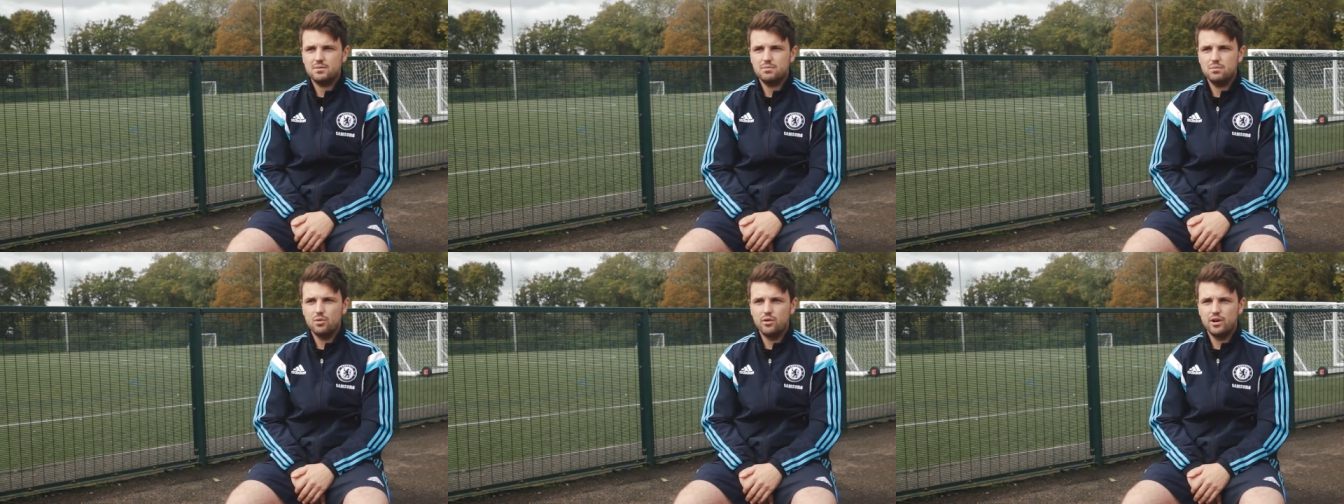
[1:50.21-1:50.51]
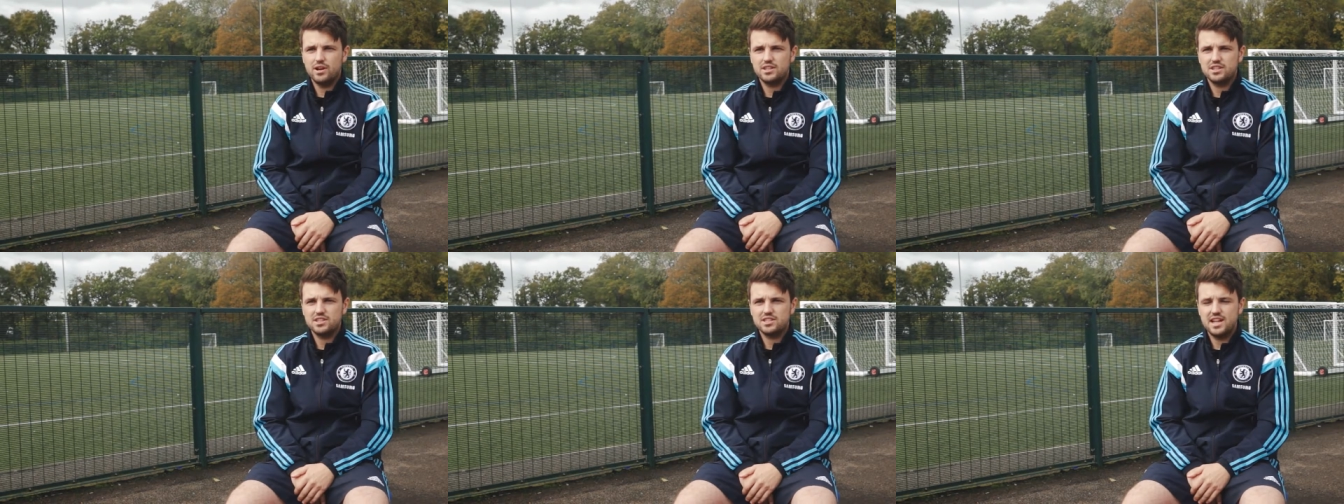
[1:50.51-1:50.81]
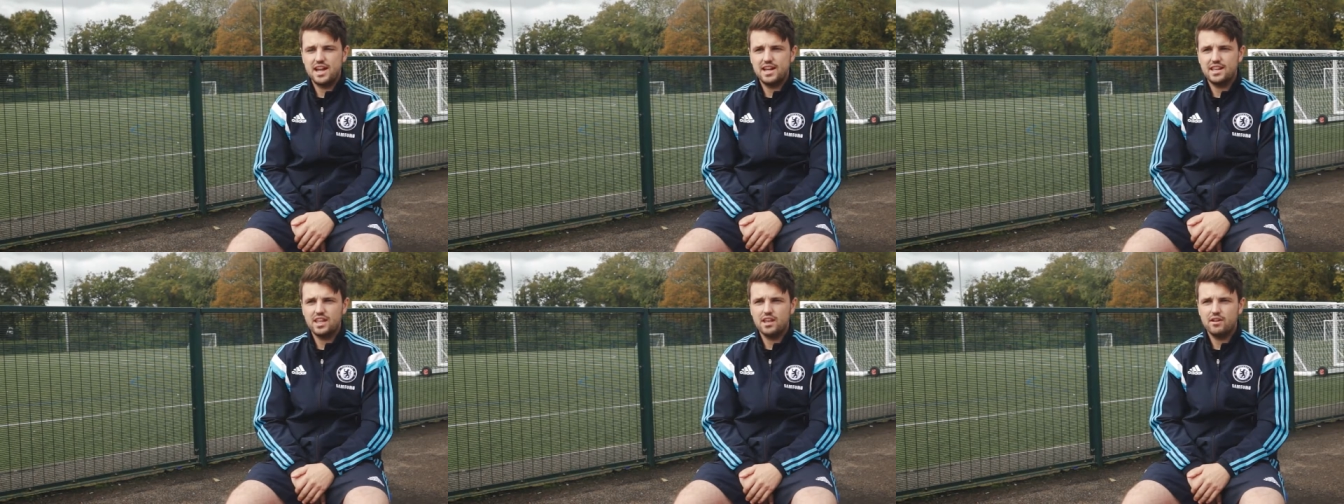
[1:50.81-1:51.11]
more
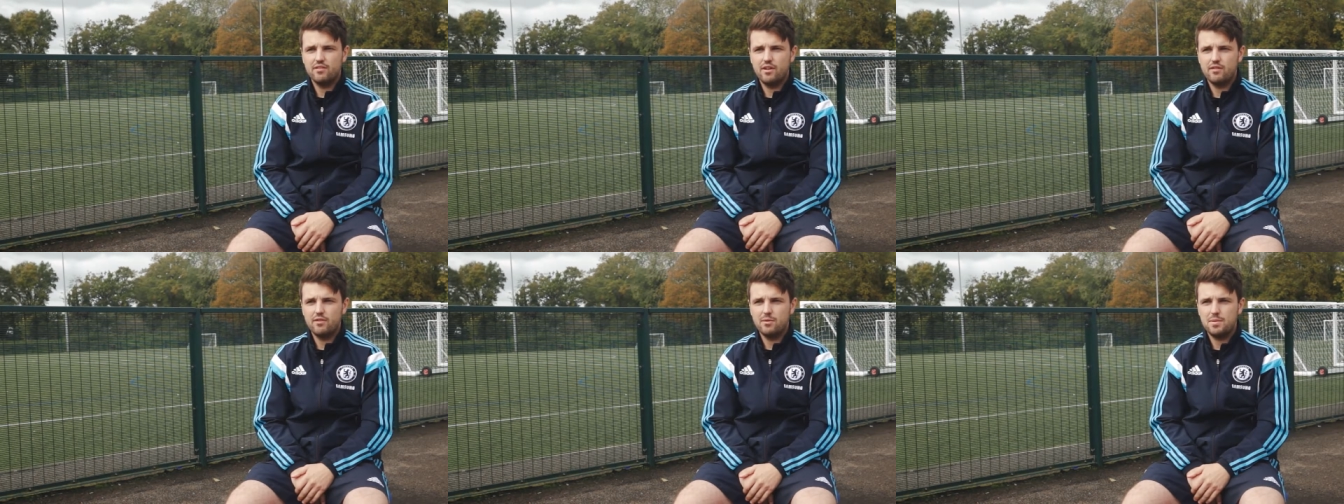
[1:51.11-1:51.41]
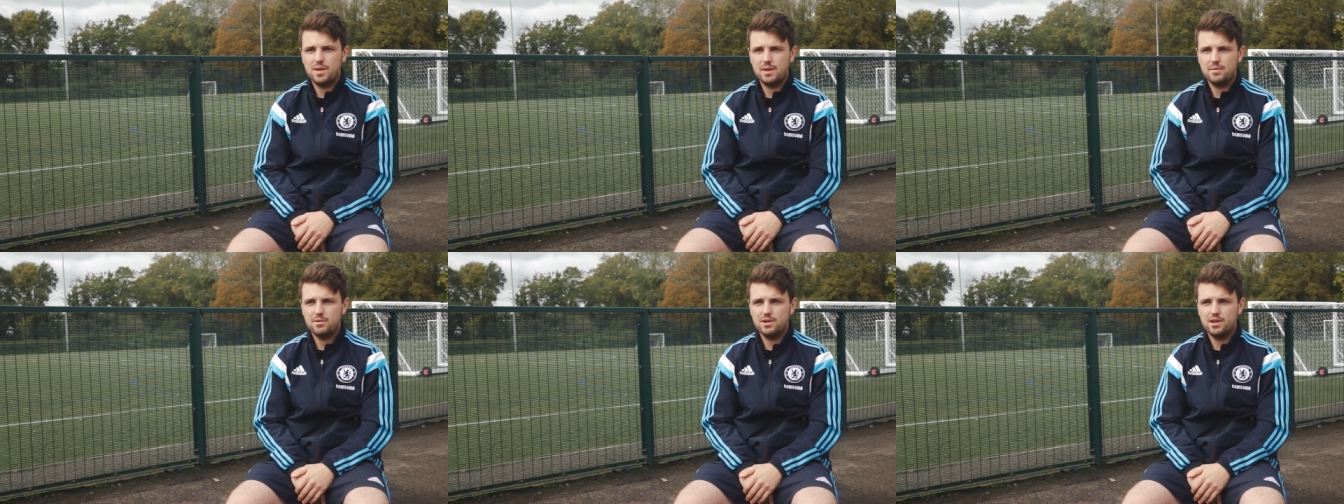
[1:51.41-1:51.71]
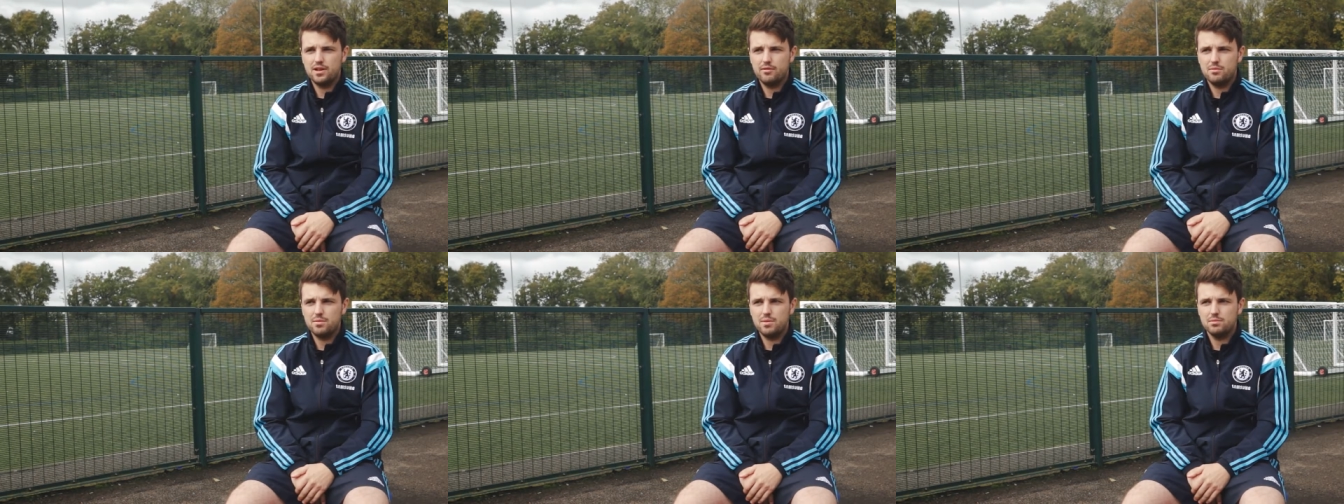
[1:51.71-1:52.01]
understanding of other people
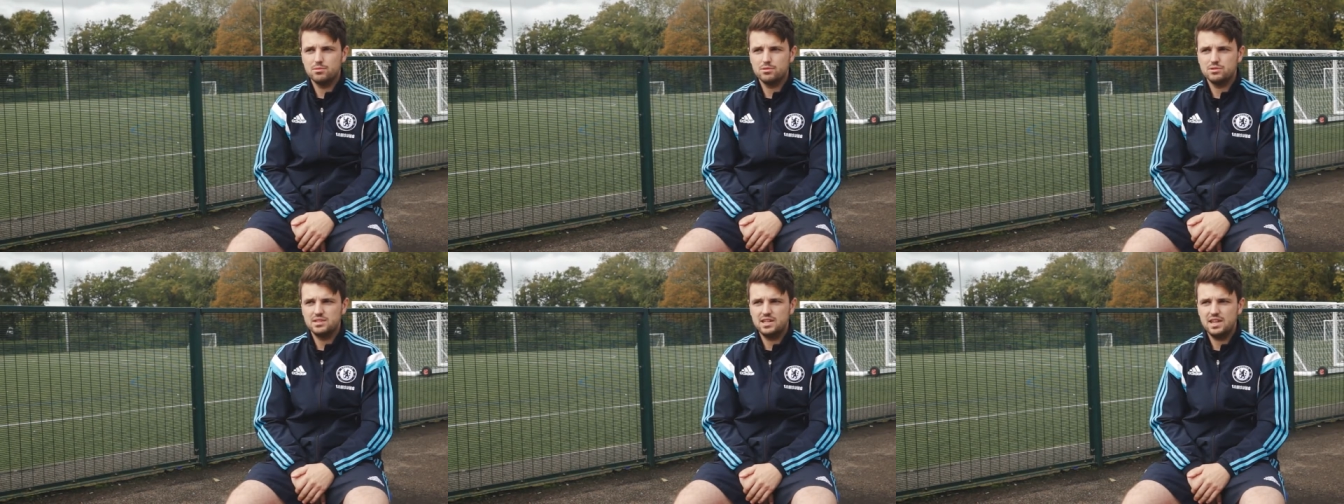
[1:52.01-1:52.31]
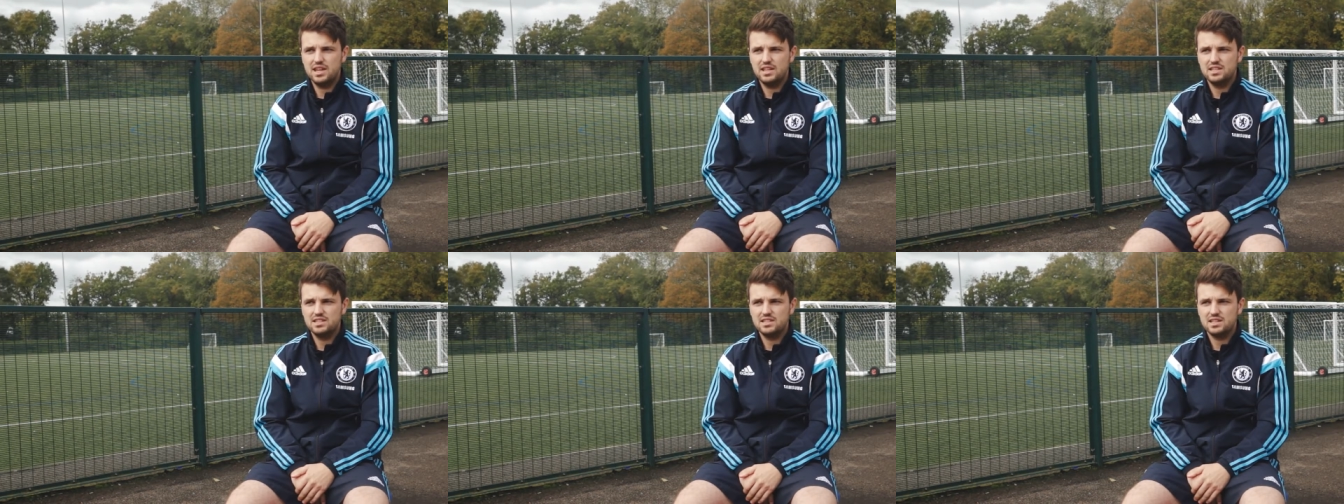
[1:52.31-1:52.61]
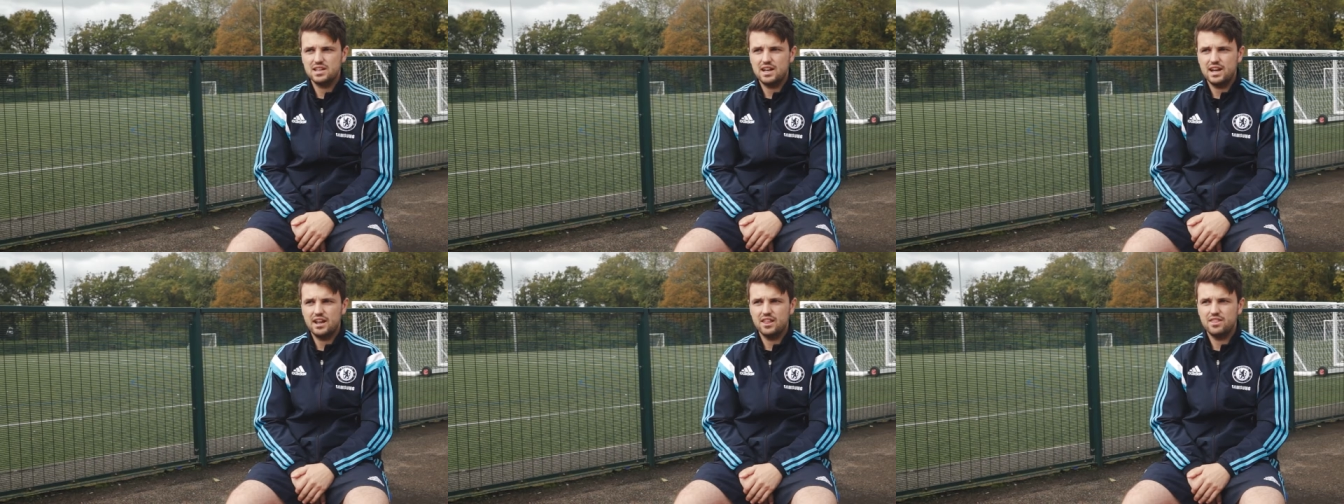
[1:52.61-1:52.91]
and other people's
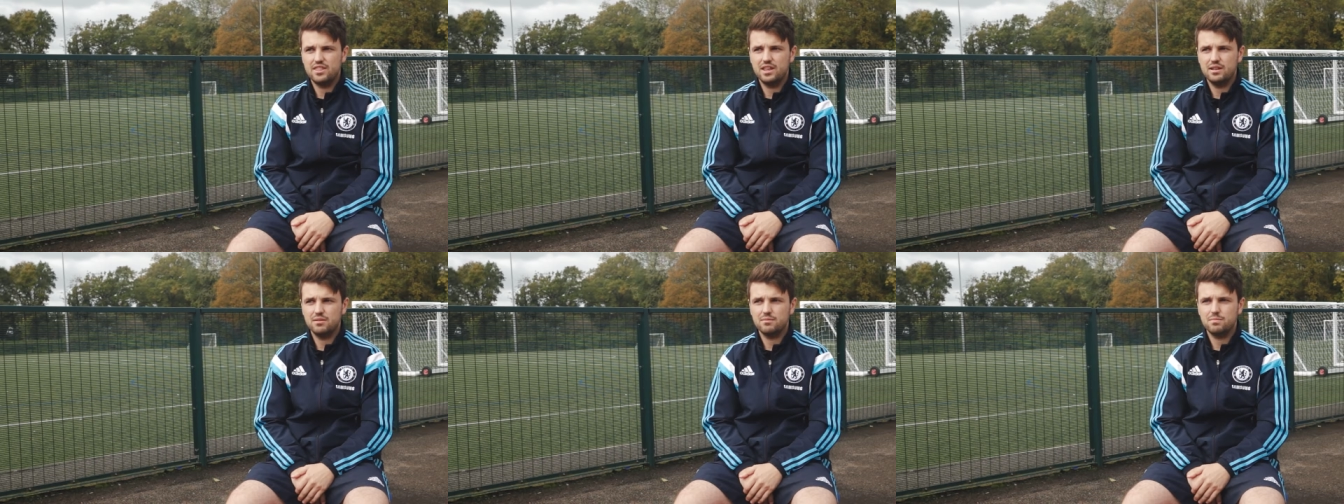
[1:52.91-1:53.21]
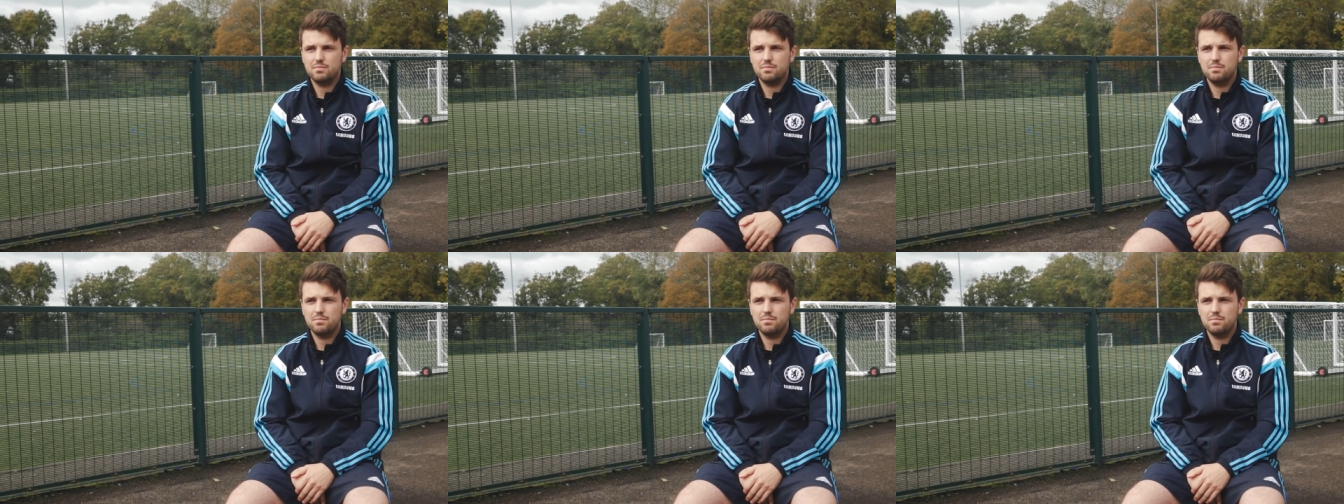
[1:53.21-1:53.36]
needs and I think